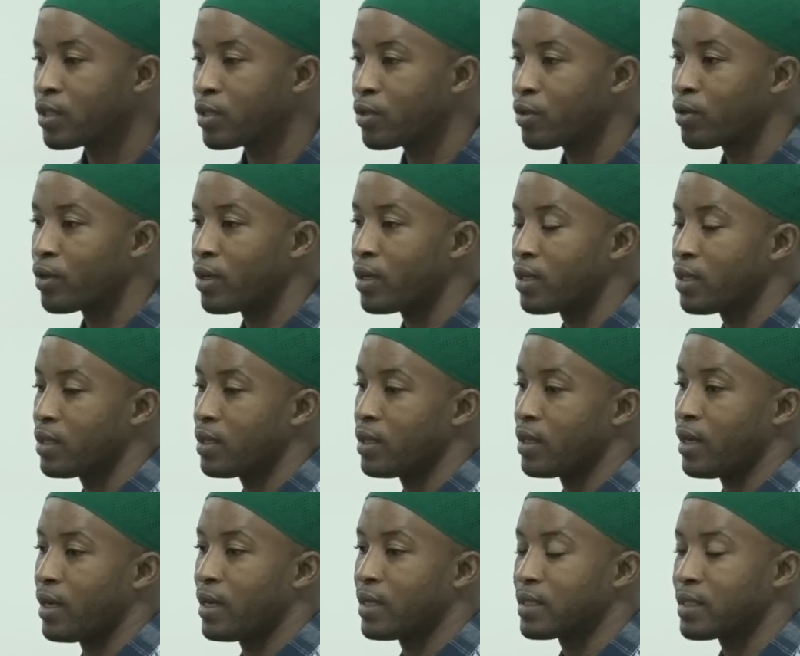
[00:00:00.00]
to
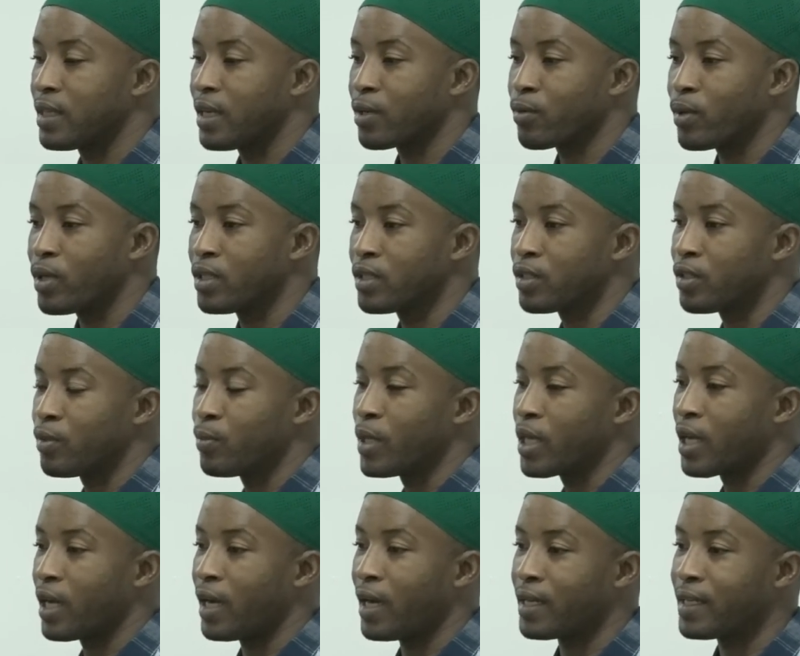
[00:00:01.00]
answer that question, sir,
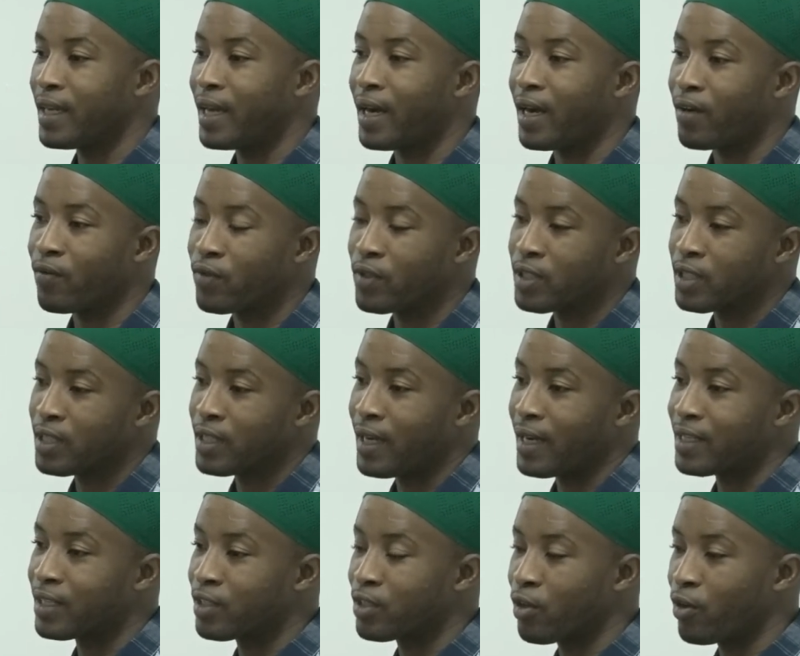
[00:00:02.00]
because the officer
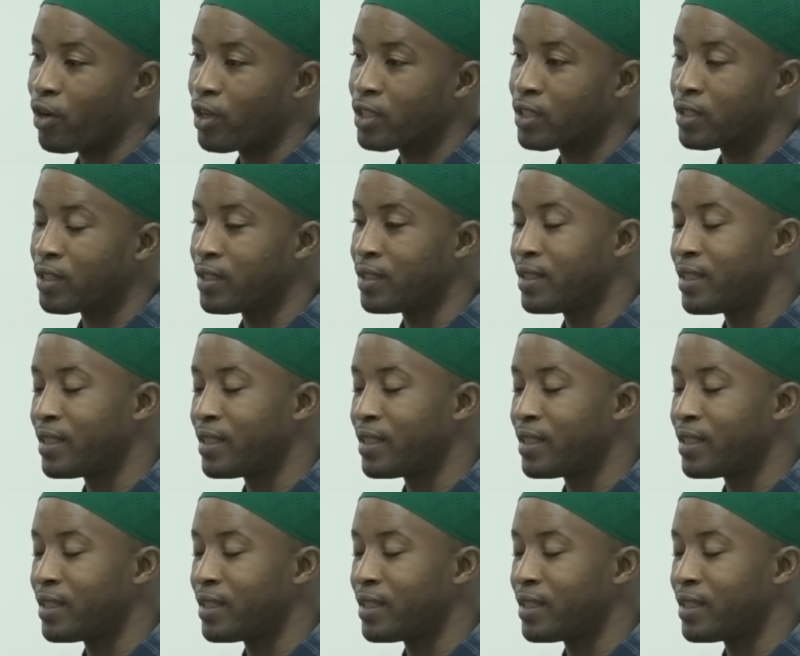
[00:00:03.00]
that search